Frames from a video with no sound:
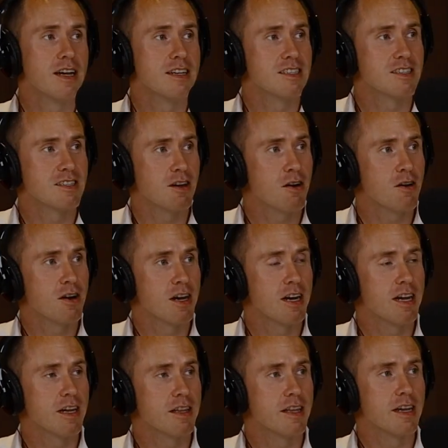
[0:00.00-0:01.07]

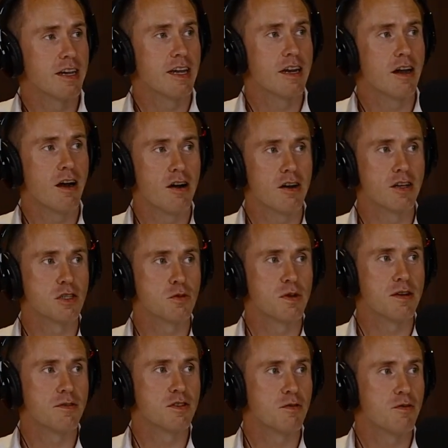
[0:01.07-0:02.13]
historically, I think in Ireland,
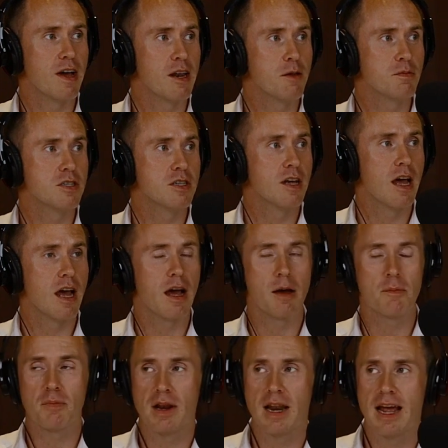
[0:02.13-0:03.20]
we have developed
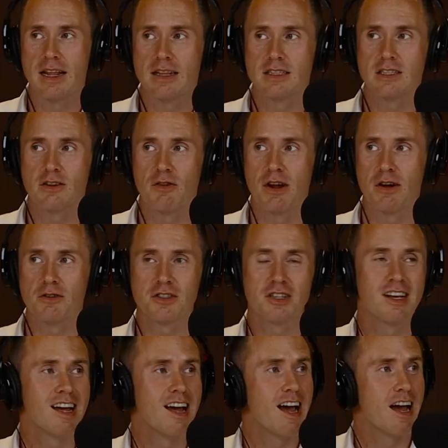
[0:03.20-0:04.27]
plans around
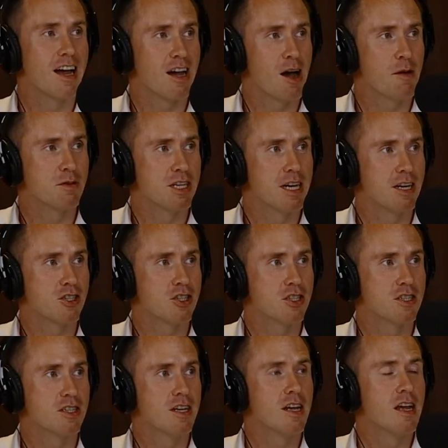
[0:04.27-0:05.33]

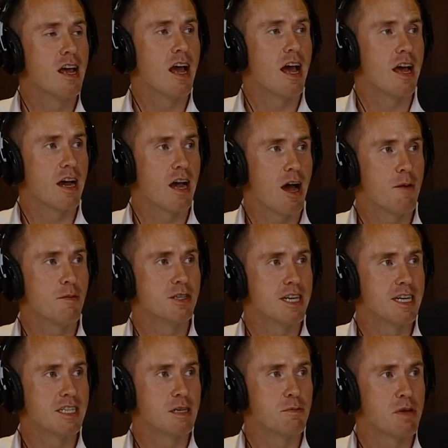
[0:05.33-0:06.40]
accommodating
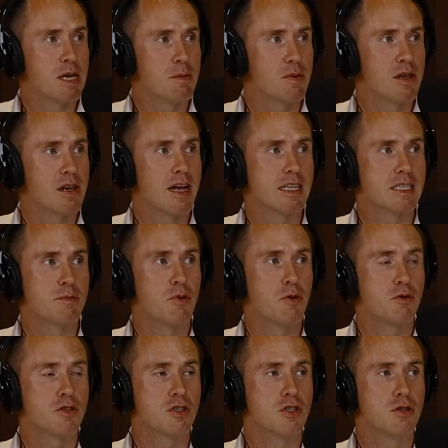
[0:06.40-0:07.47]
people as
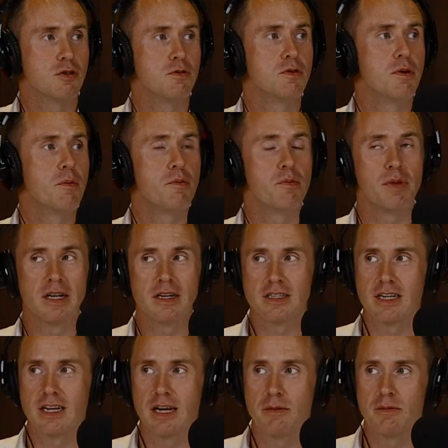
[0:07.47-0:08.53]
opposed to
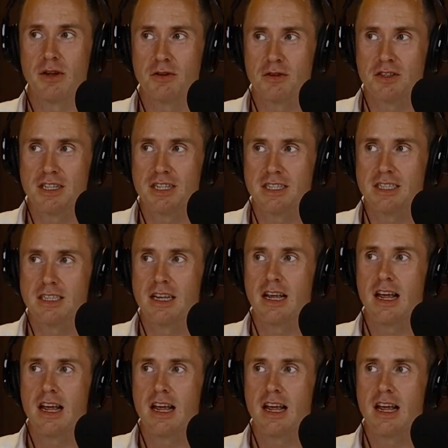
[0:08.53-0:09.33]
building communities.